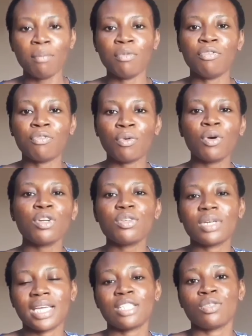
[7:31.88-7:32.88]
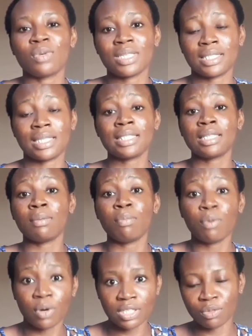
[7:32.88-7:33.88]
Before you get to a certain
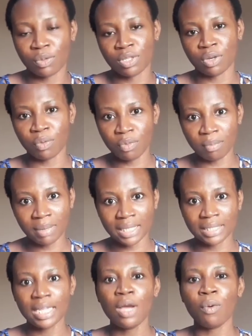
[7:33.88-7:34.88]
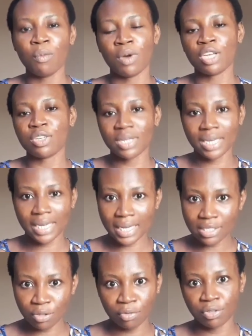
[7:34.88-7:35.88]
point with your woman where you
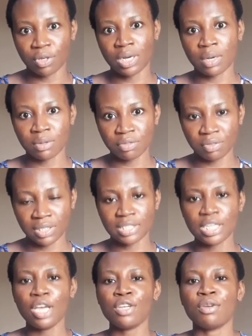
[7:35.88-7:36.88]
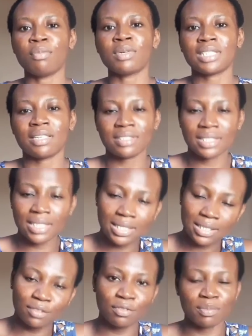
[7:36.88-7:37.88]
get off your outfit, you must have
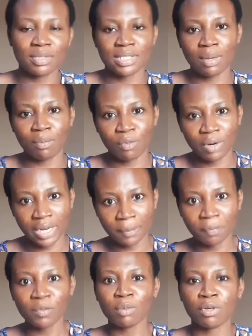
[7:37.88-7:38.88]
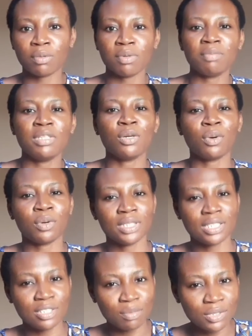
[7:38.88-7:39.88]
started from somewhere. Probably all the
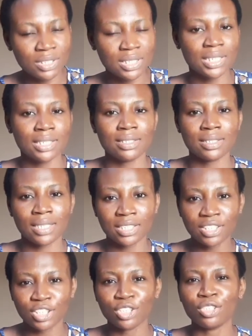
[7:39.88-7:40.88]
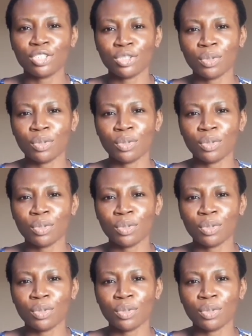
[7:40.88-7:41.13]
smooching, touching,